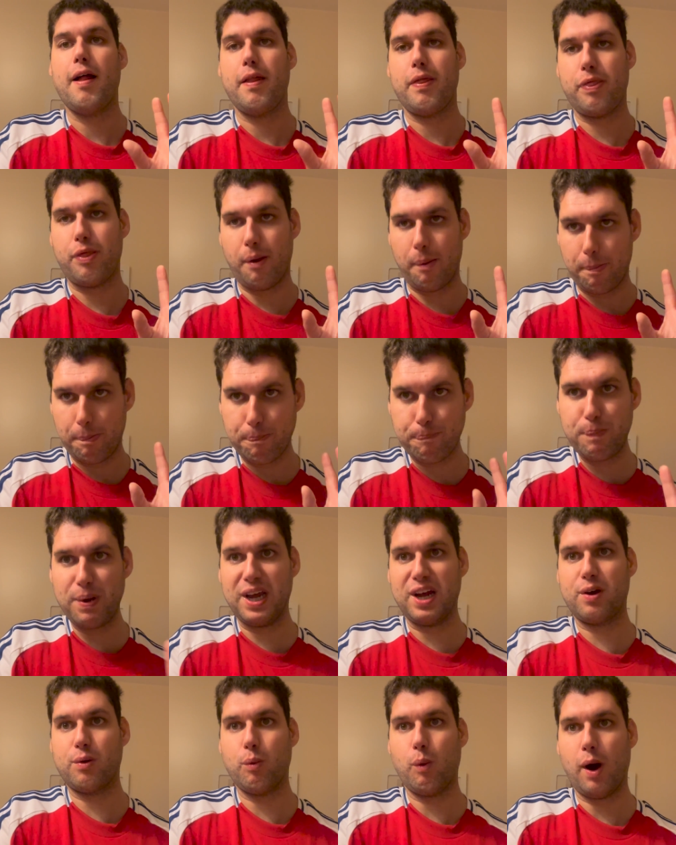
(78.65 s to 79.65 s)
the
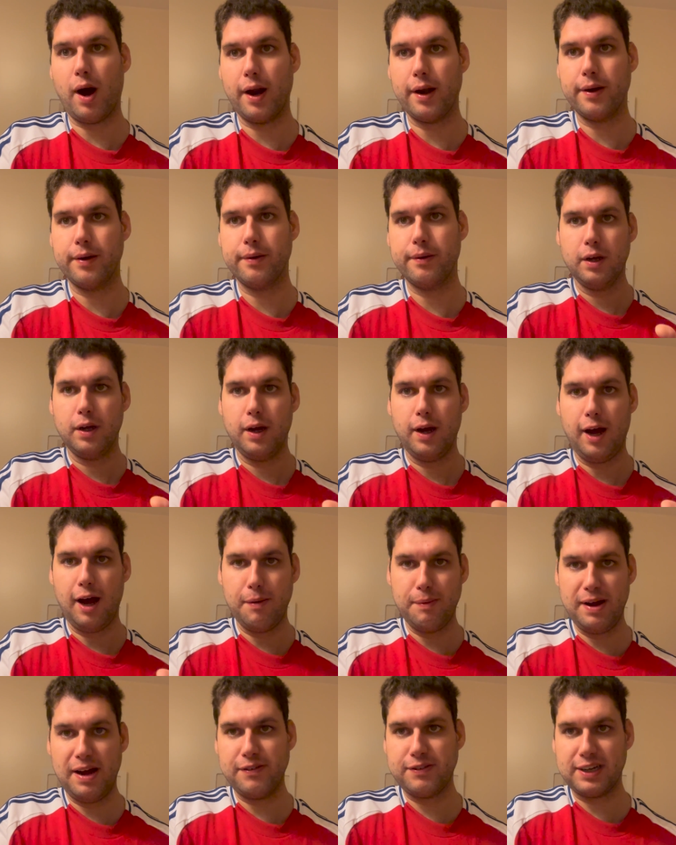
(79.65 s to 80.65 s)
big one.
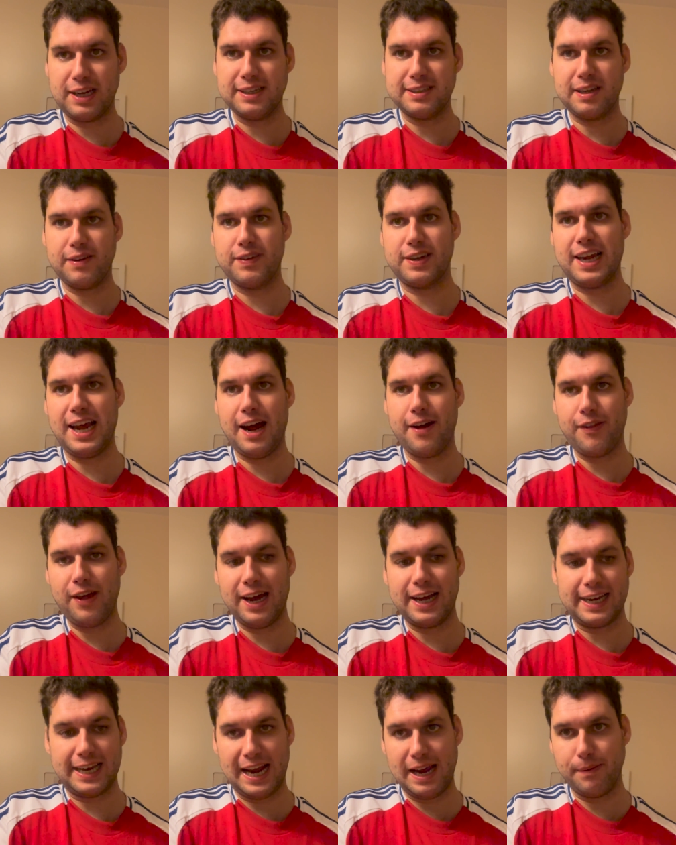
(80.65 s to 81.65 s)
And we have to get something out of
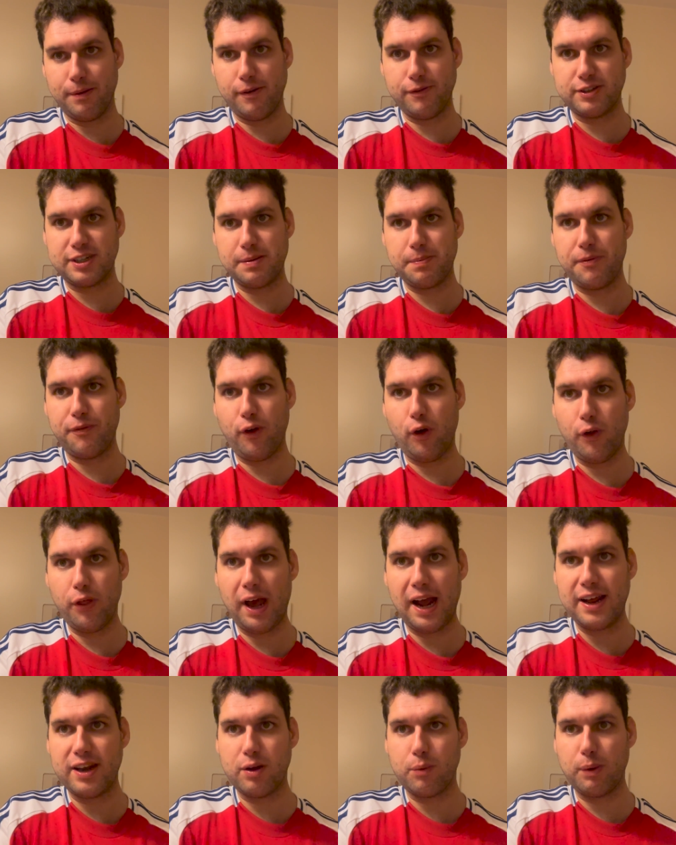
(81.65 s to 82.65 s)
that game. Obviously, before
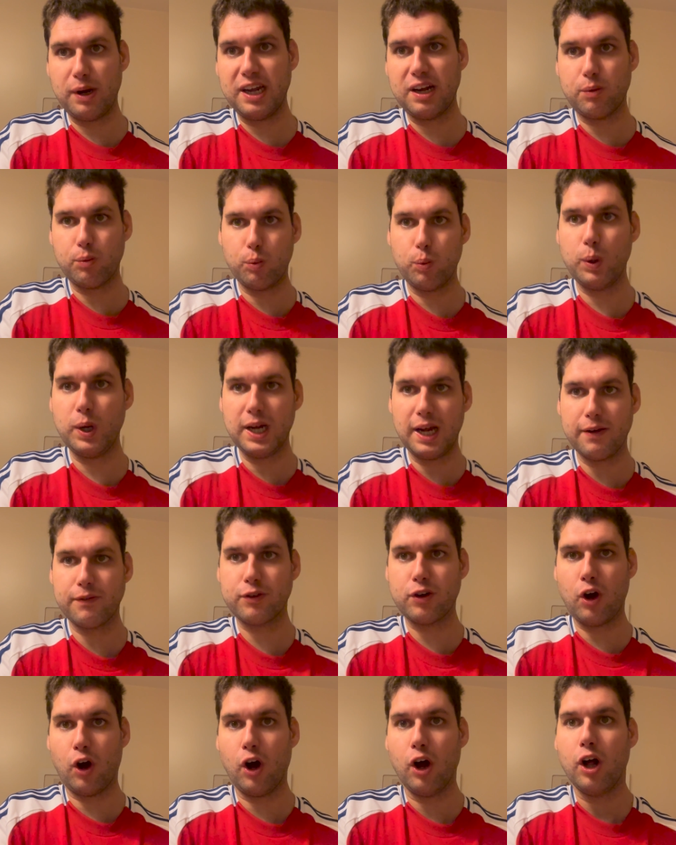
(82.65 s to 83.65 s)
that, in the week, we have
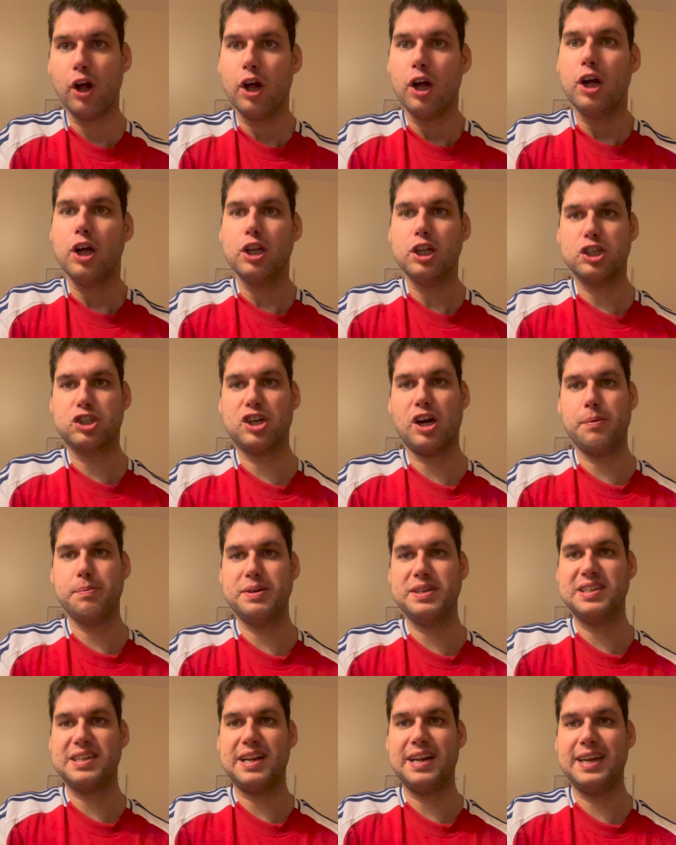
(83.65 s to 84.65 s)
got the
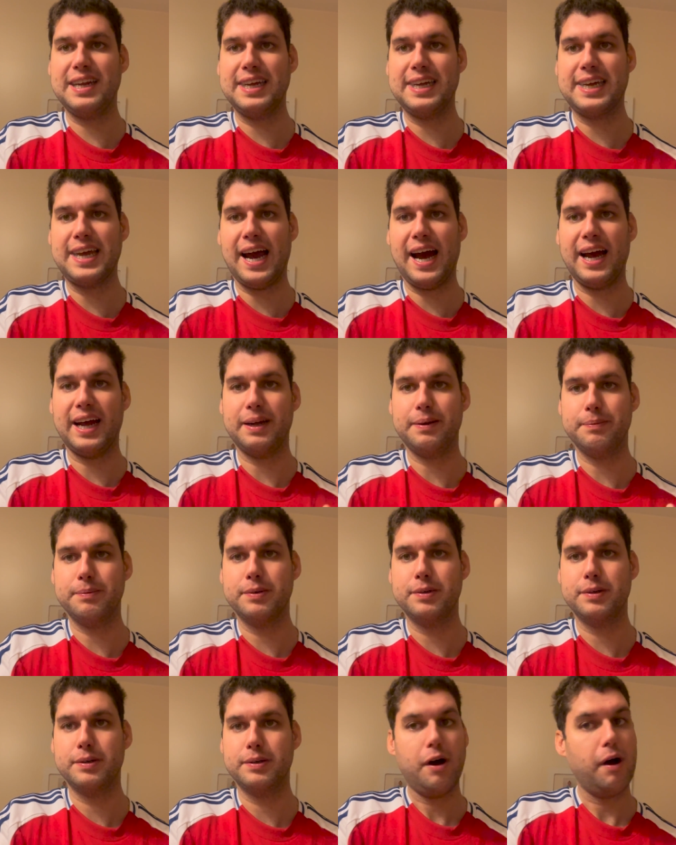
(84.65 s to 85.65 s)
Champions League
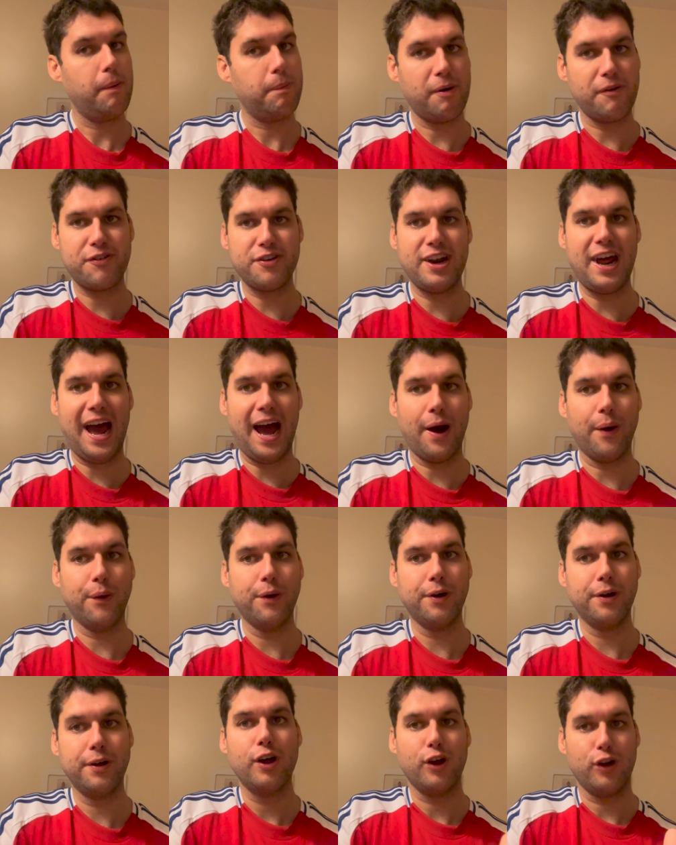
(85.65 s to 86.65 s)
game. But for
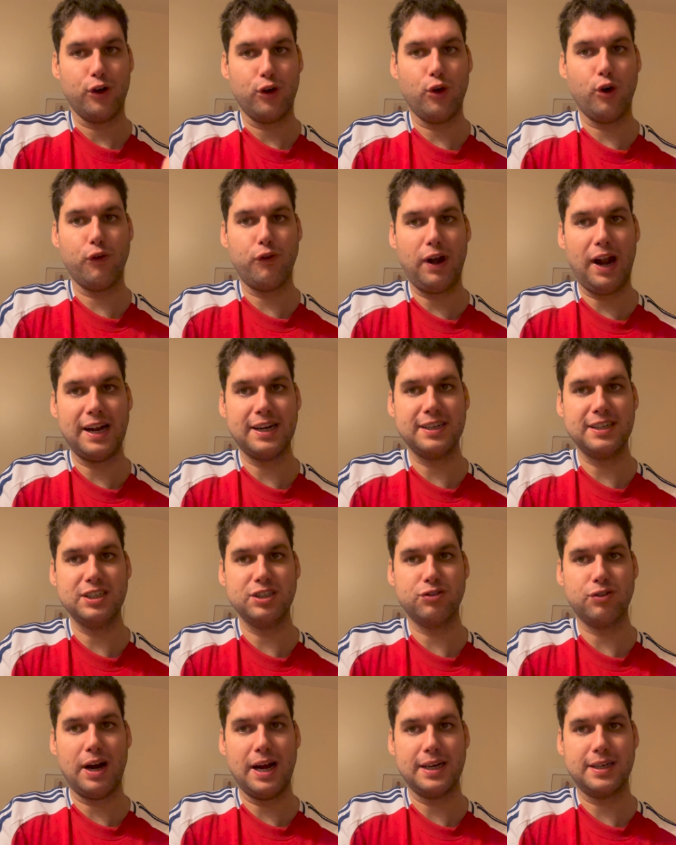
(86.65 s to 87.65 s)
now, North London
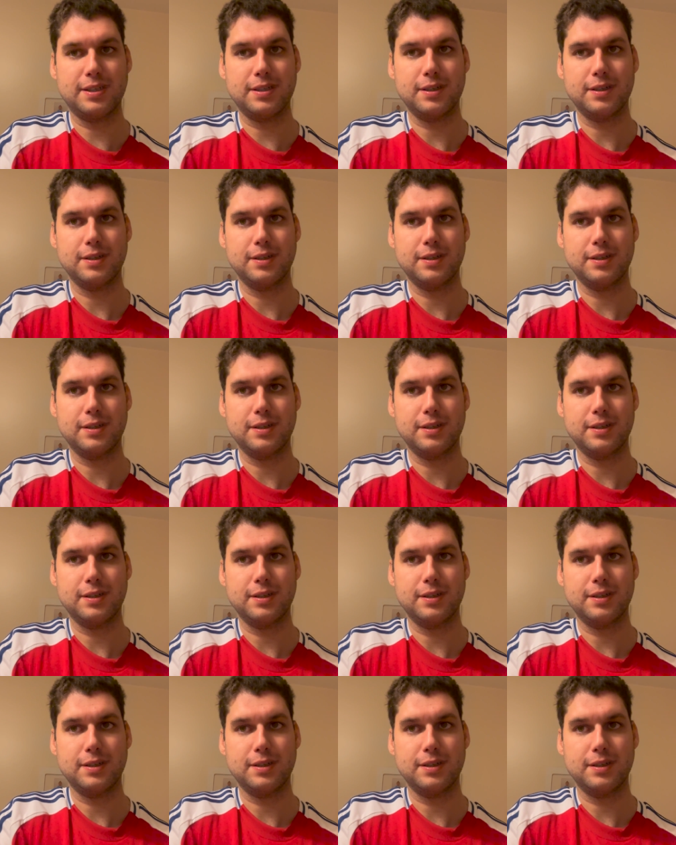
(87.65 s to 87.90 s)
is red.